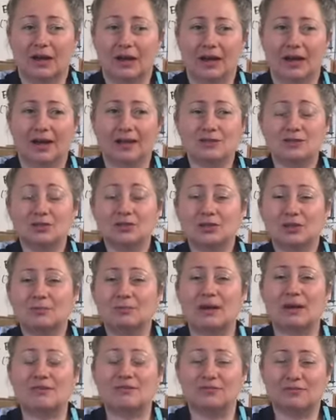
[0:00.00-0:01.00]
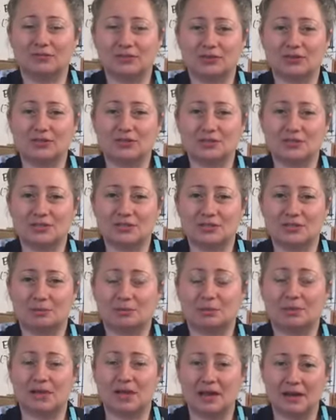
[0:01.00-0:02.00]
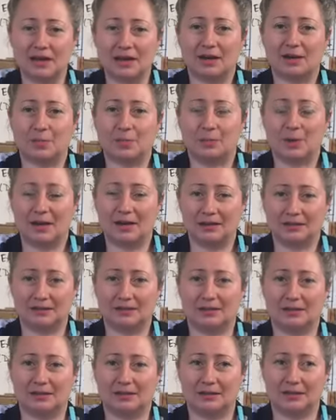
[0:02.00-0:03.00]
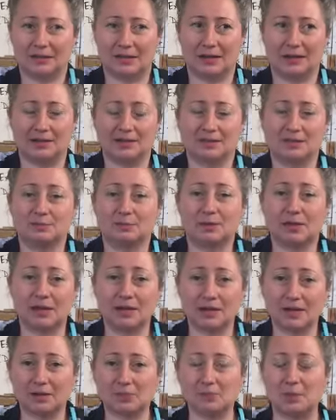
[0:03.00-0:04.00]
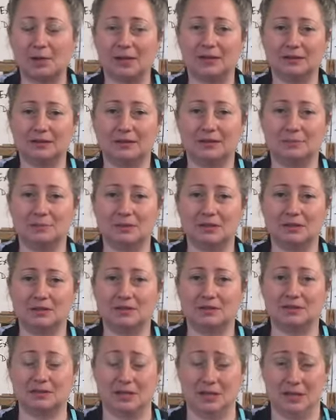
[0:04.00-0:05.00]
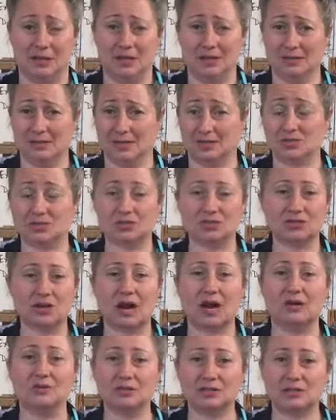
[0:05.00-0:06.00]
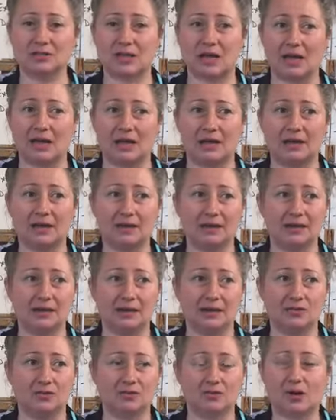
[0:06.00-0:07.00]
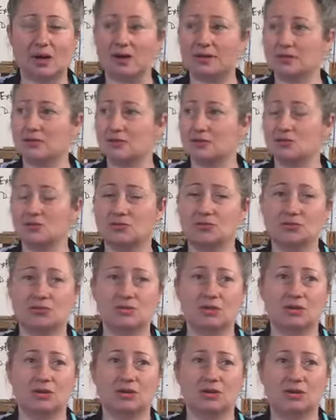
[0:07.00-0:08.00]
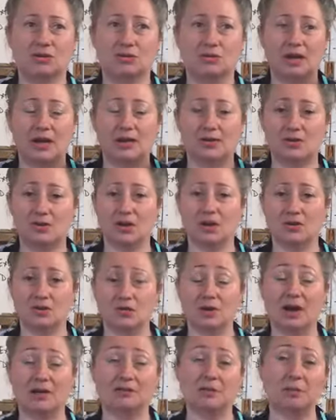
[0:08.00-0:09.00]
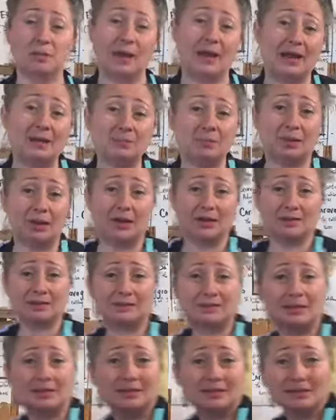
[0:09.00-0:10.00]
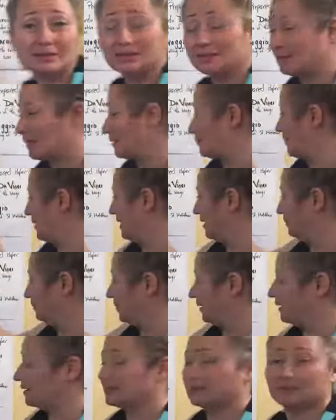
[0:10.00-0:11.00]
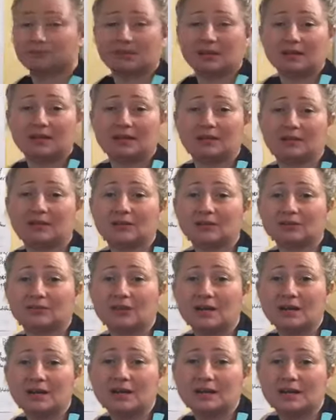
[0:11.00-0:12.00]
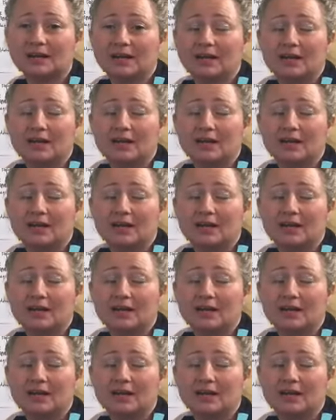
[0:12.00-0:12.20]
I took my first plein air painting class. Plein air painting means that you're outside, you're not in a studio, and you have a paint box, and this is my paint box right here, right?